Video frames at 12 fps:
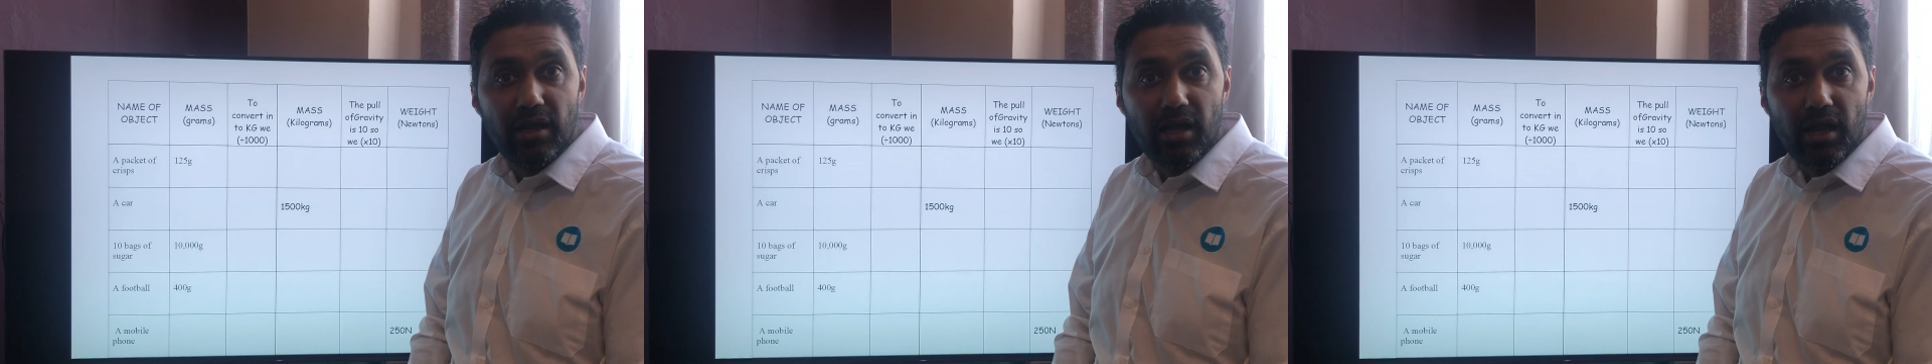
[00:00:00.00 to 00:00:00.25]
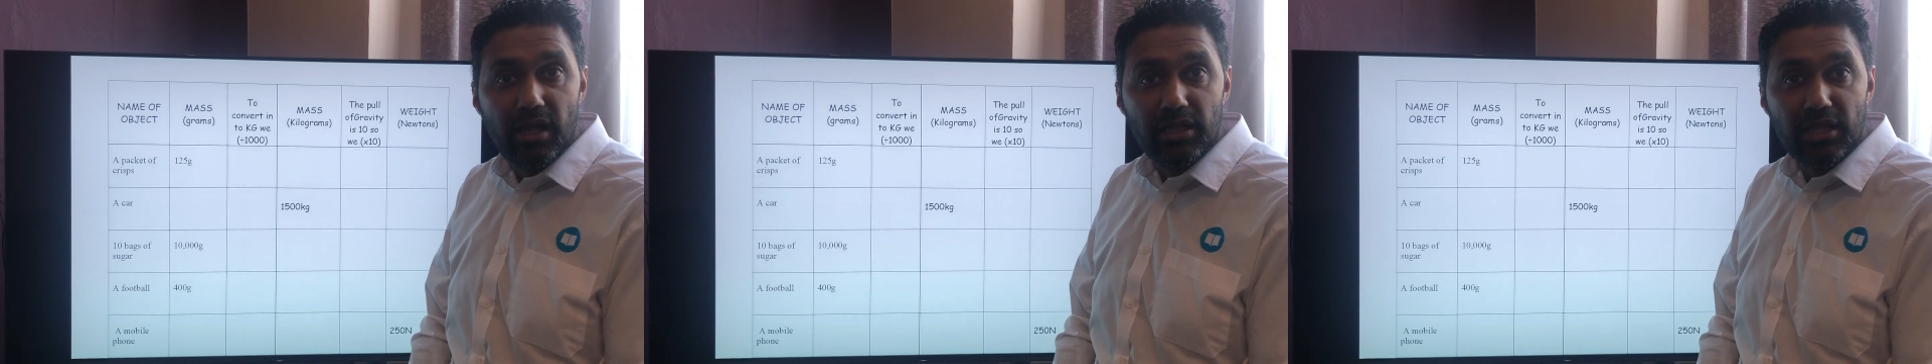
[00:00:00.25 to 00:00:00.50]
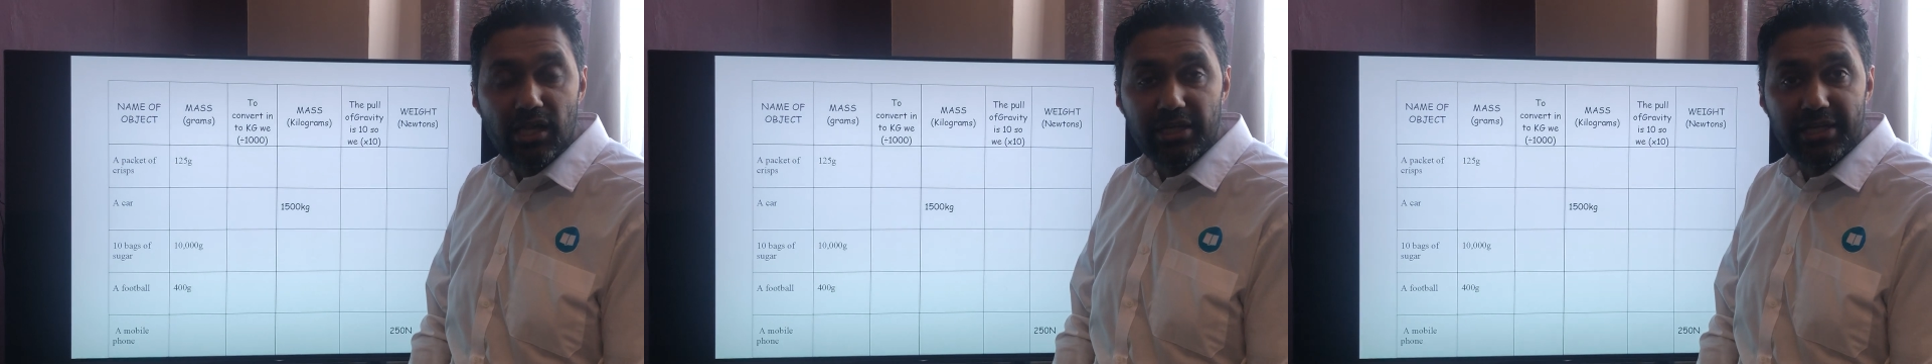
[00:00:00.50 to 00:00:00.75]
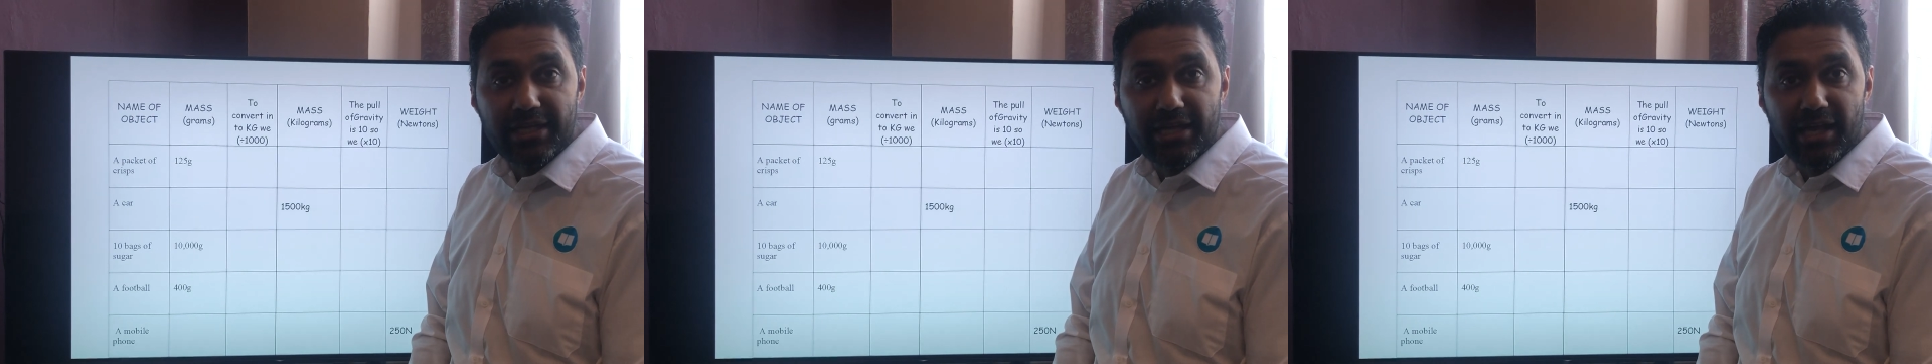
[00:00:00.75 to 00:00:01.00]

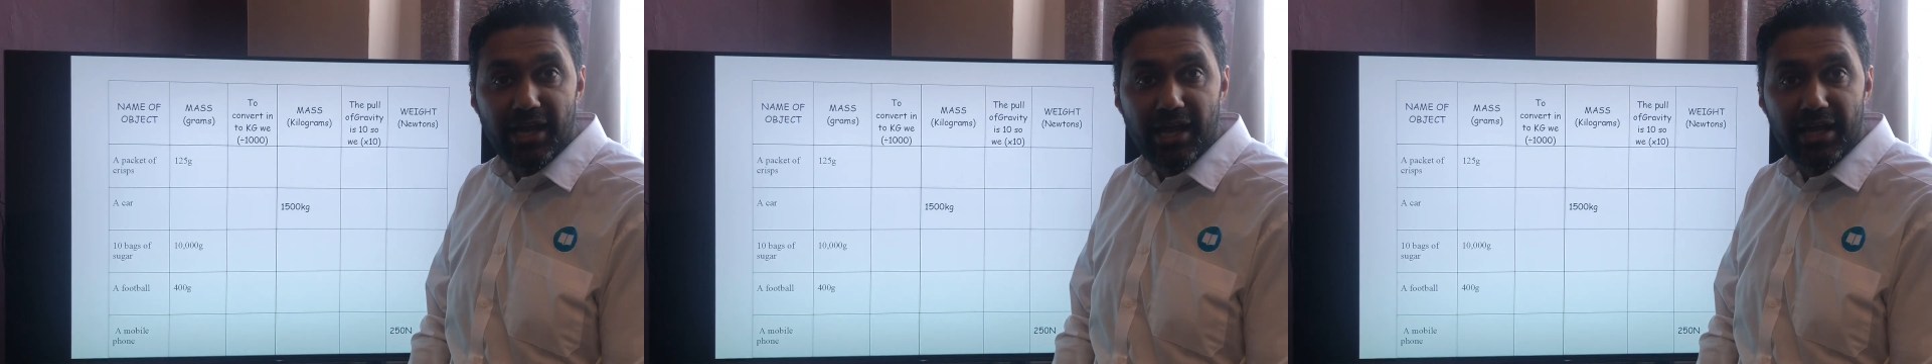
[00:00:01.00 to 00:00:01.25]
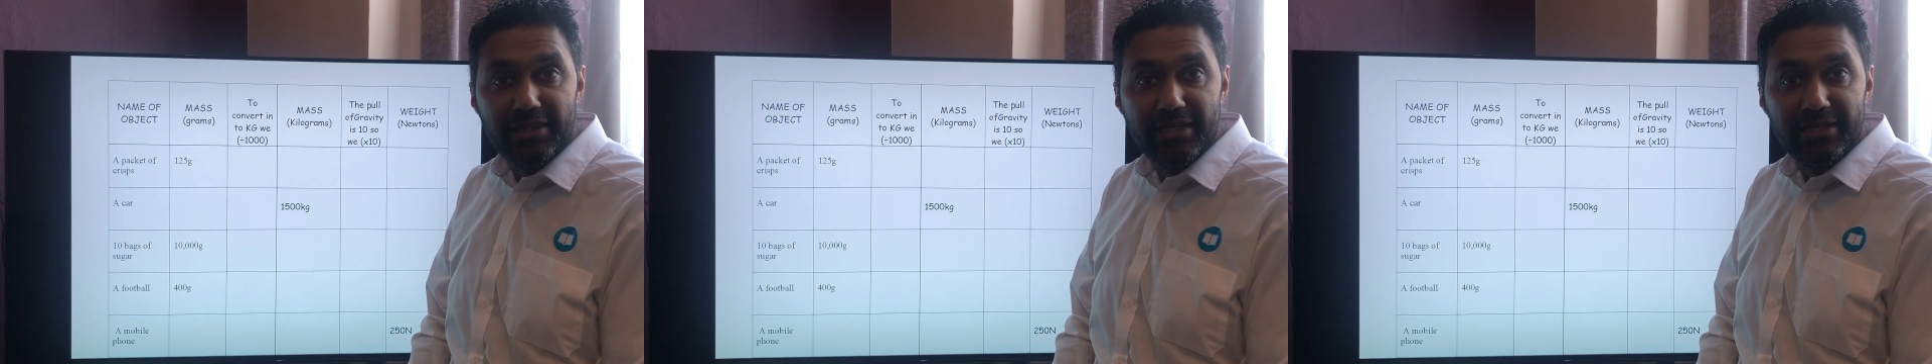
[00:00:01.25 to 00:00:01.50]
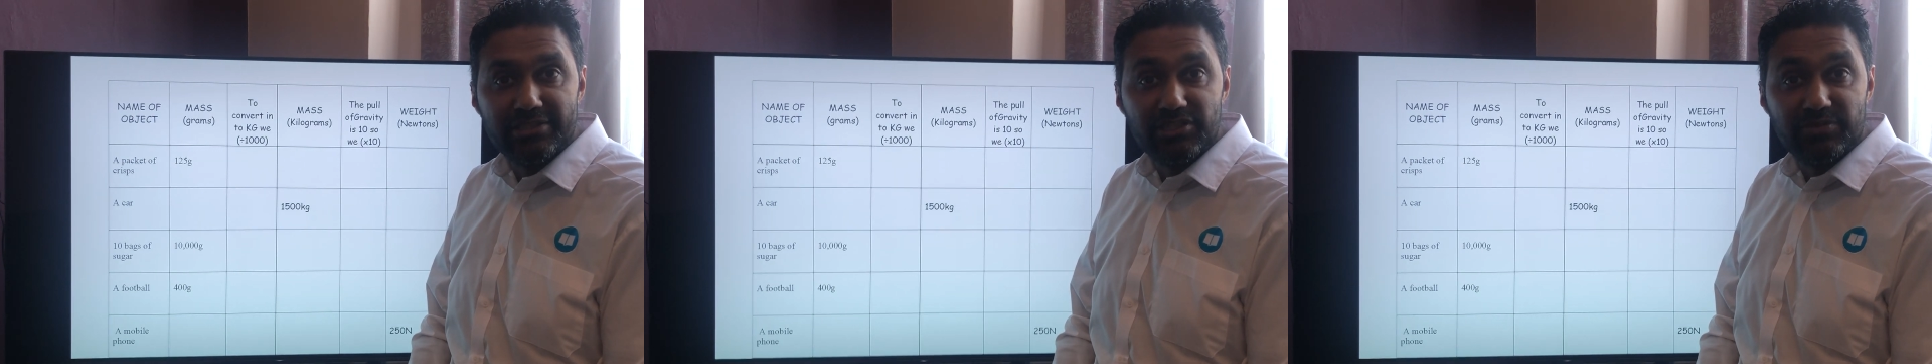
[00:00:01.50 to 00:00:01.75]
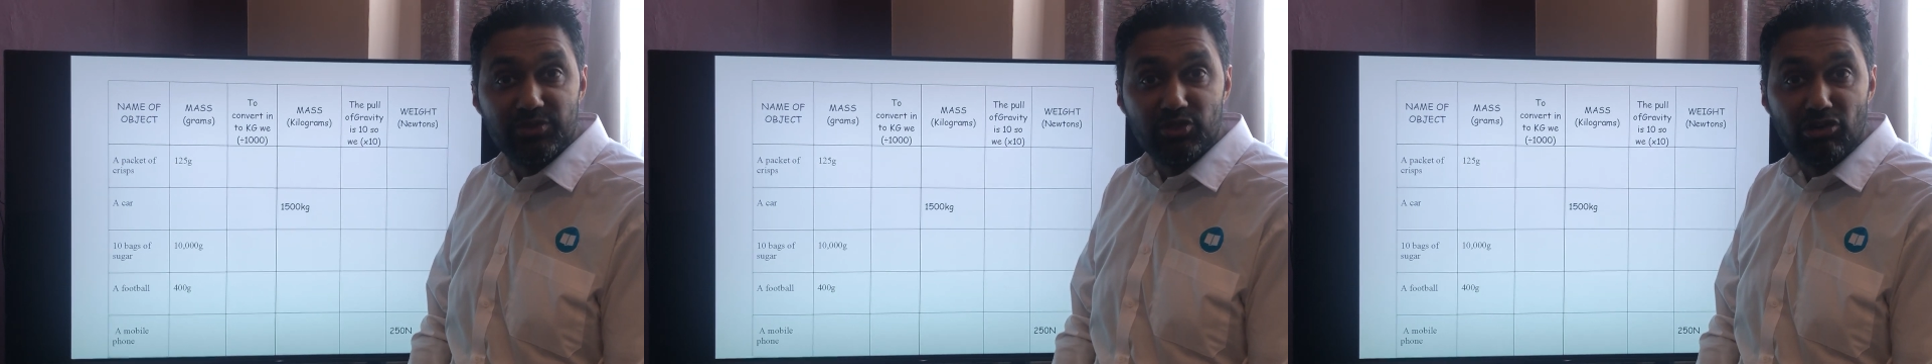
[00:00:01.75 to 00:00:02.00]
like and then
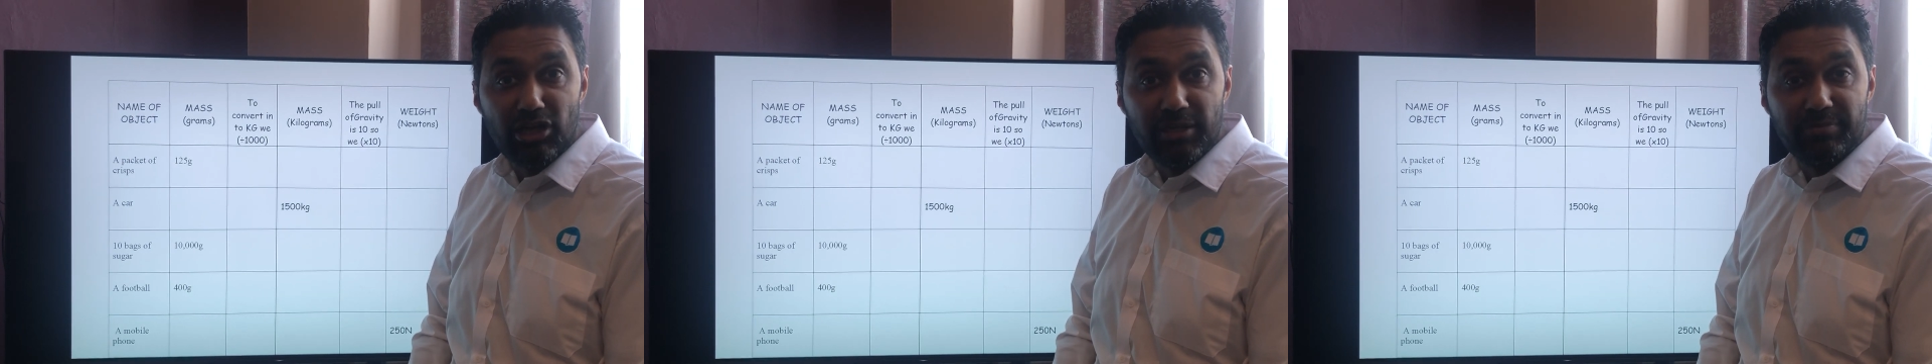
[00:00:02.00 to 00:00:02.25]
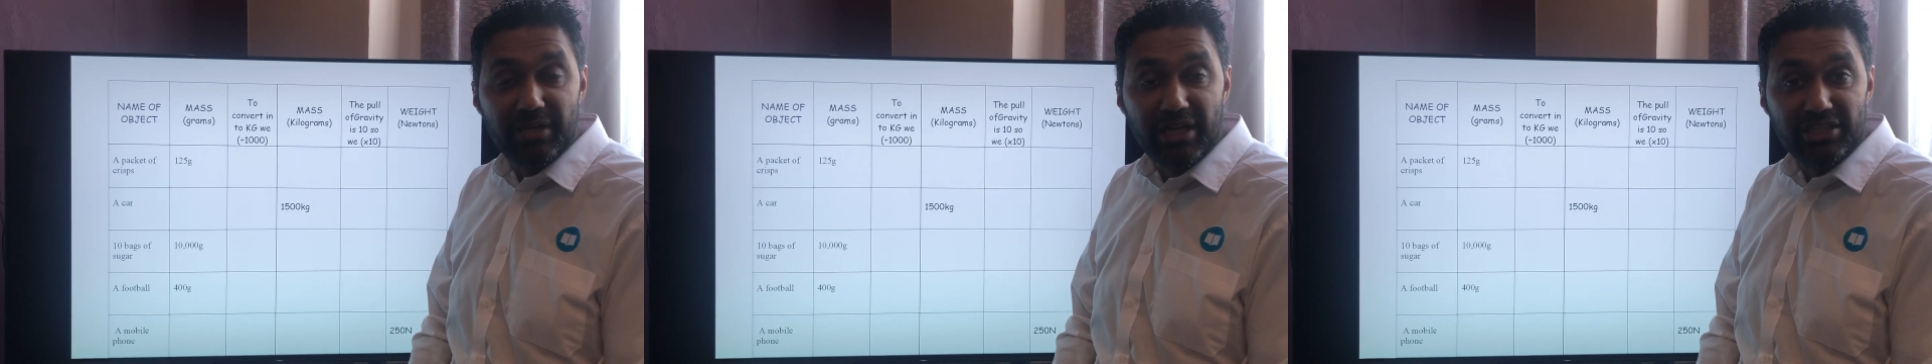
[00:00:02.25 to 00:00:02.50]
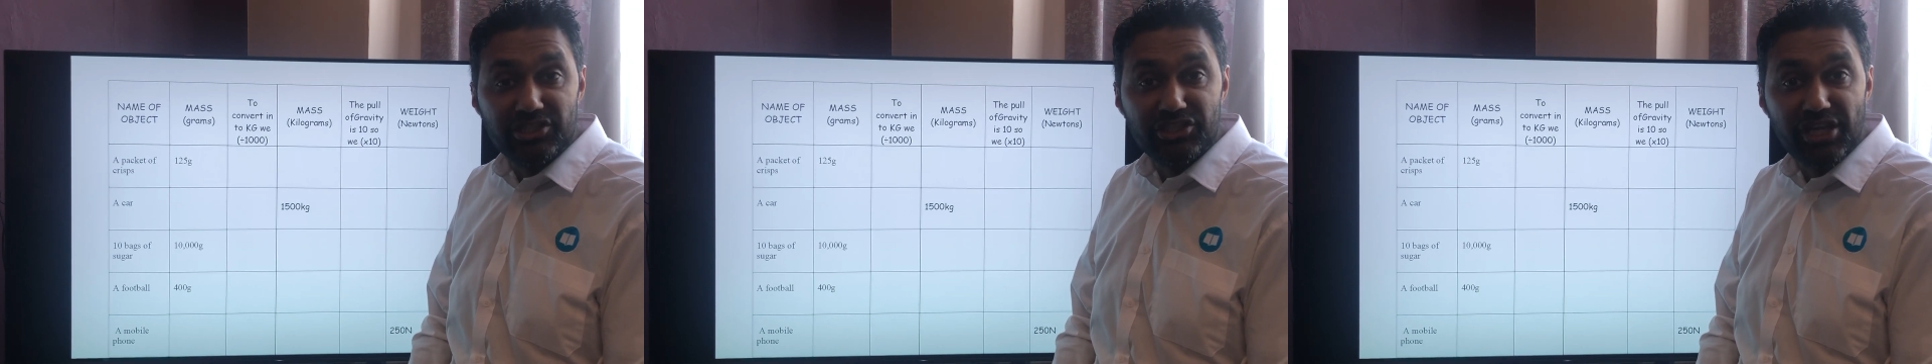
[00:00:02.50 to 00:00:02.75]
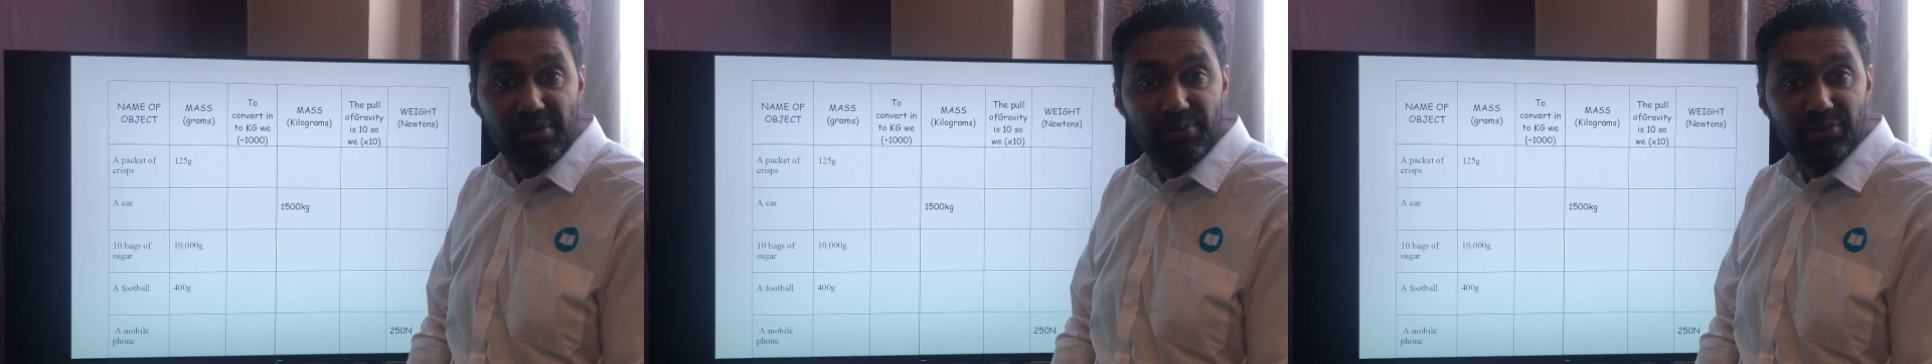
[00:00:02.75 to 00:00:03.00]
subscribe and
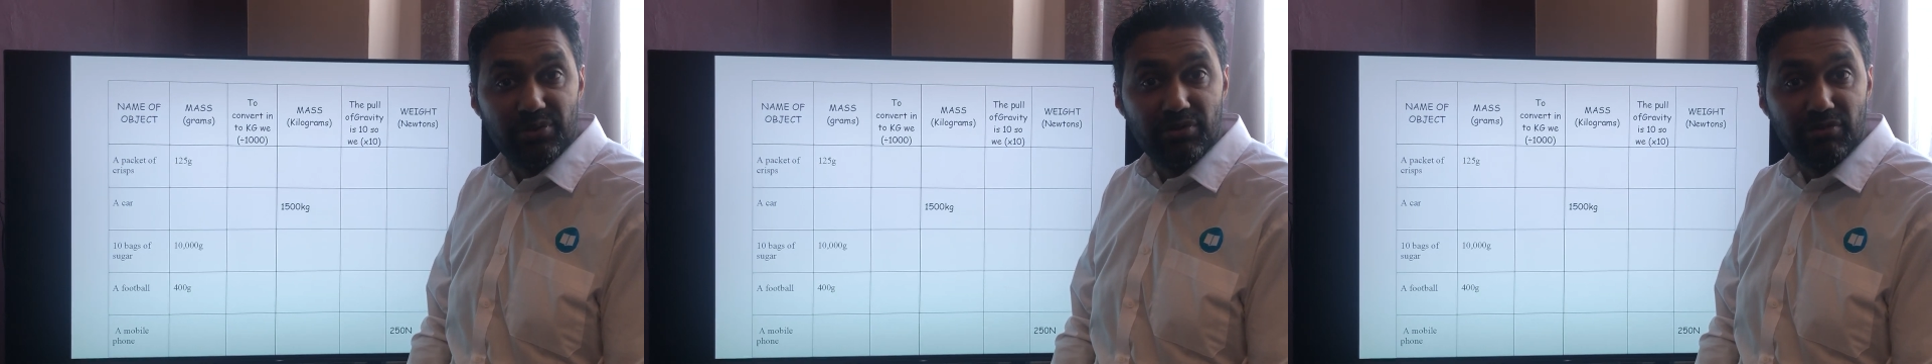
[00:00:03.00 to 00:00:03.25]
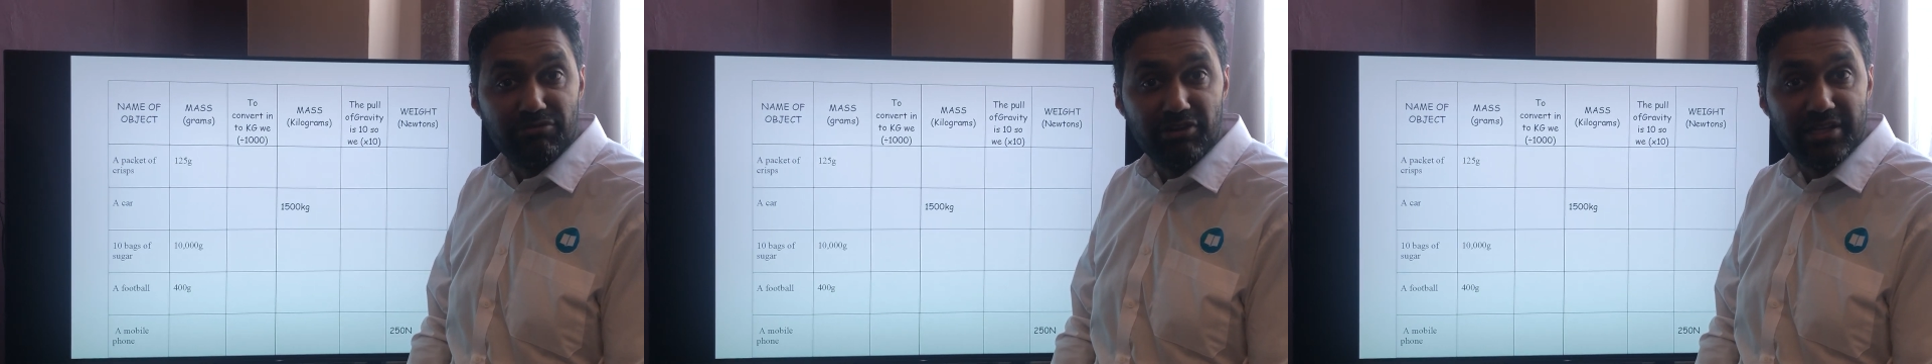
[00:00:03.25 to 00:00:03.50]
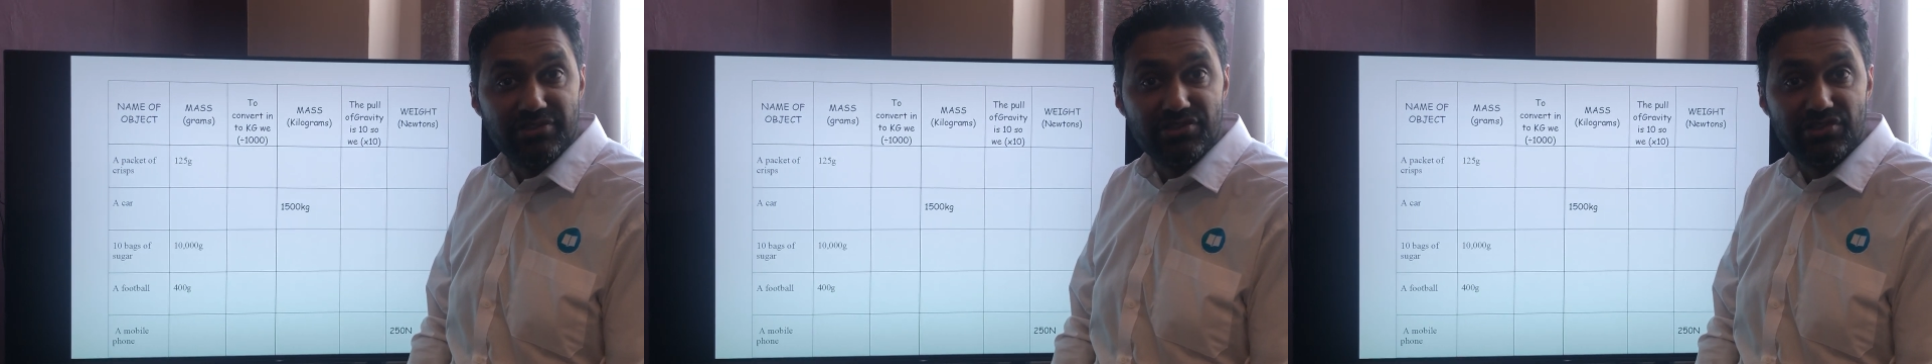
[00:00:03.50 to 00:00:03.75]
share it with your friends,